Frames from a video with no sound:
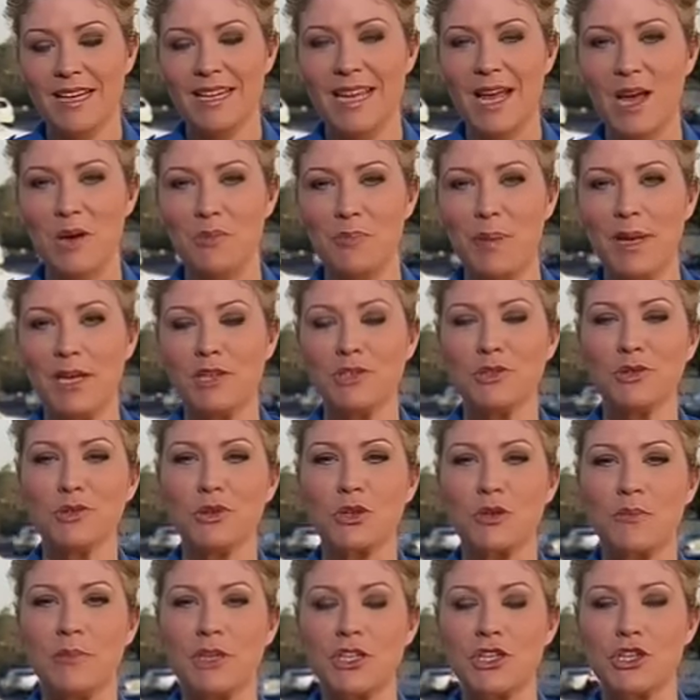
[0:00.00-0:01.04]
Now, Petrol
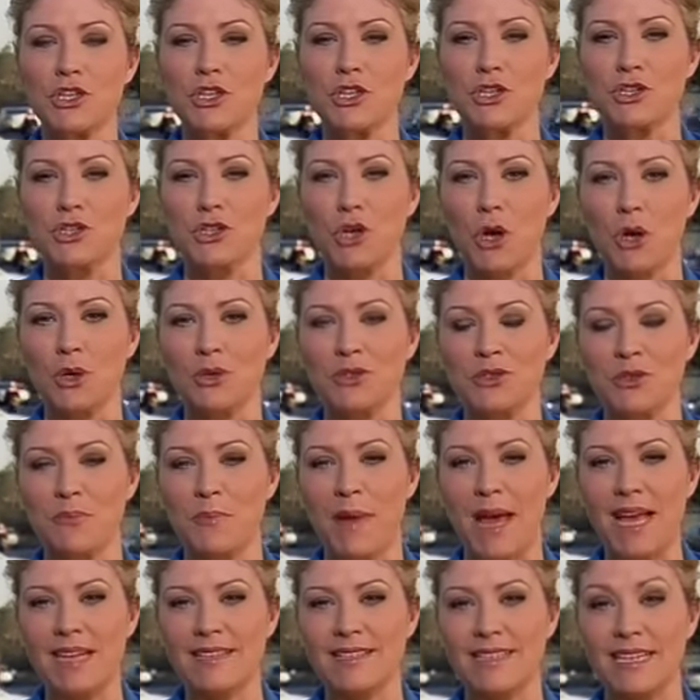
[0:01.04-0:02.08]
Commissioner Joe
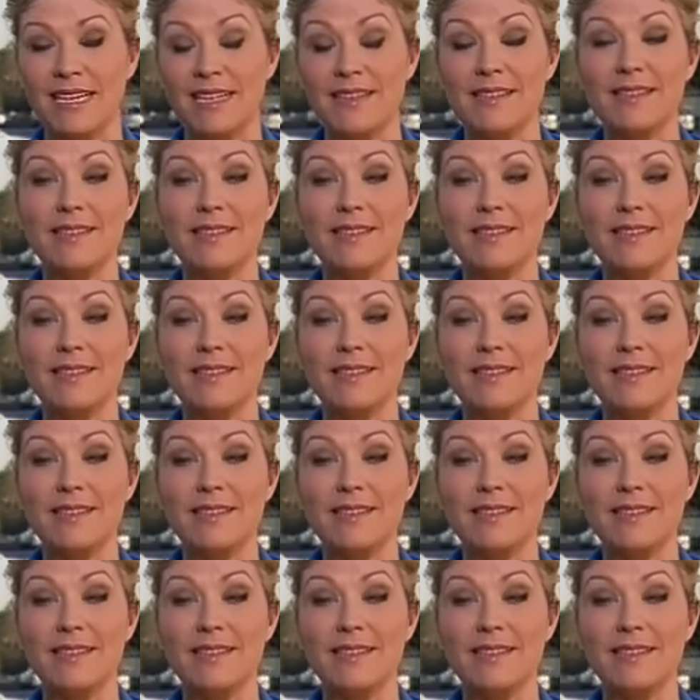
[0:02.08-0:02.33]
Dimasi